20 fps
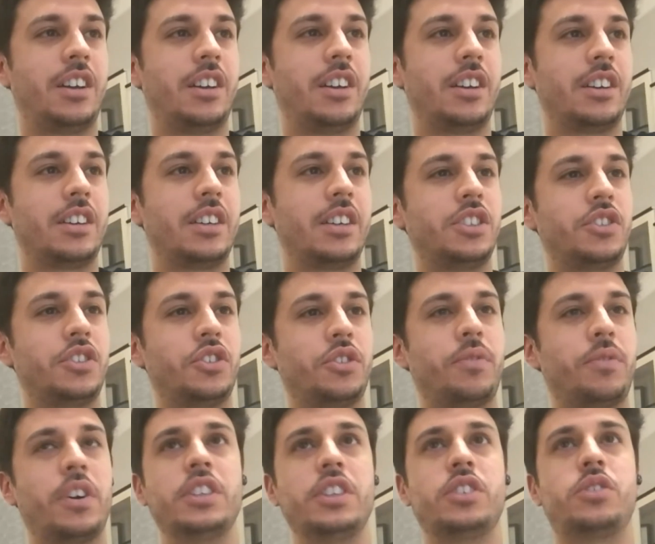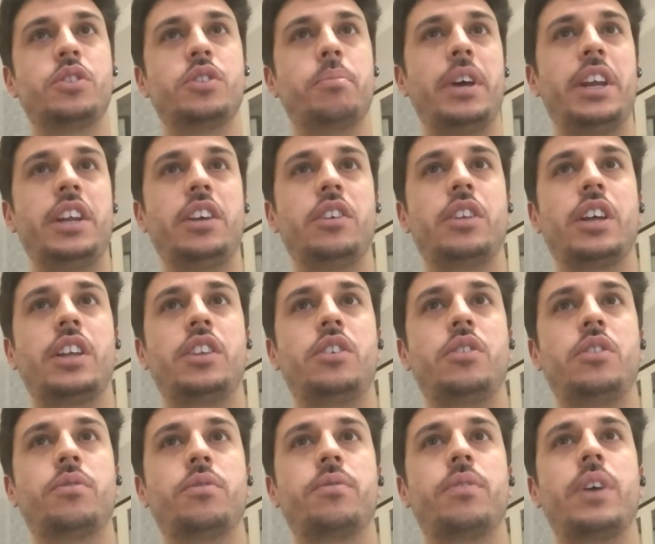he's referring to the menu
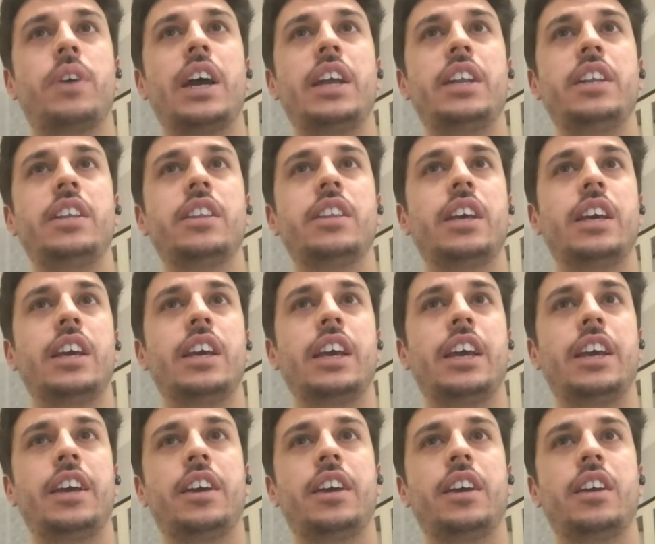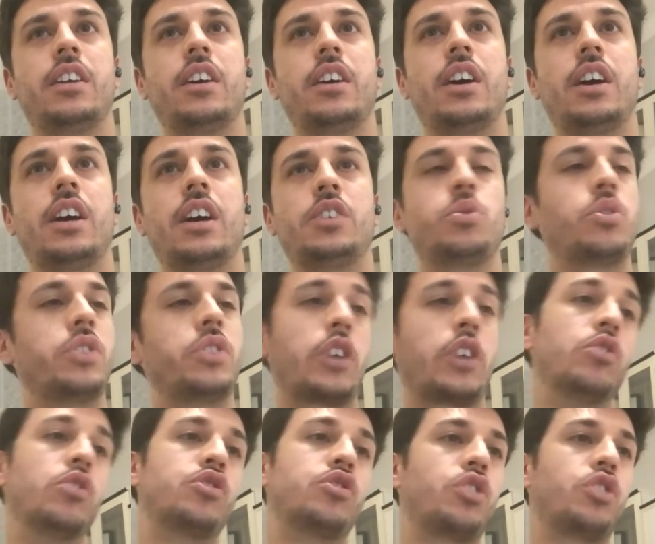that you find in to the
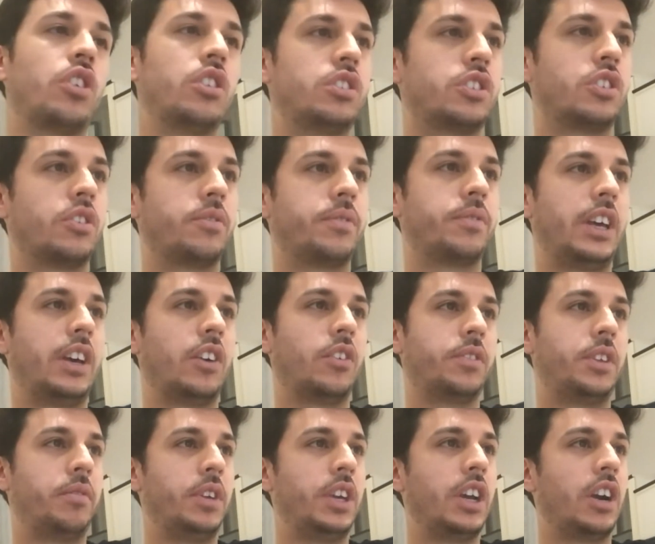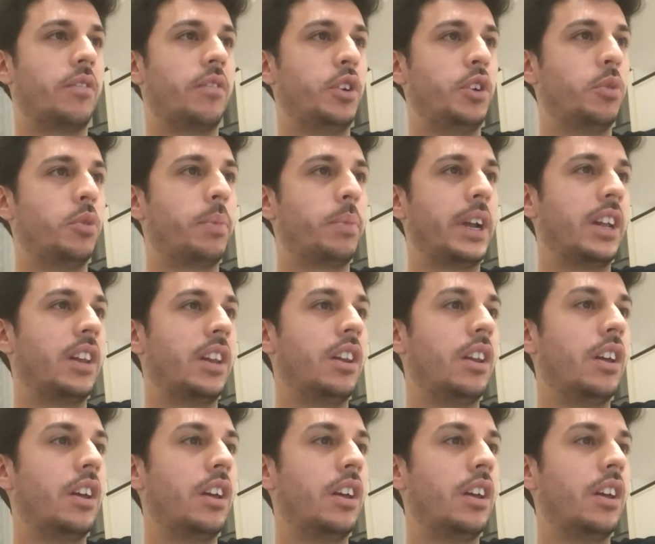controls of the VR view panel.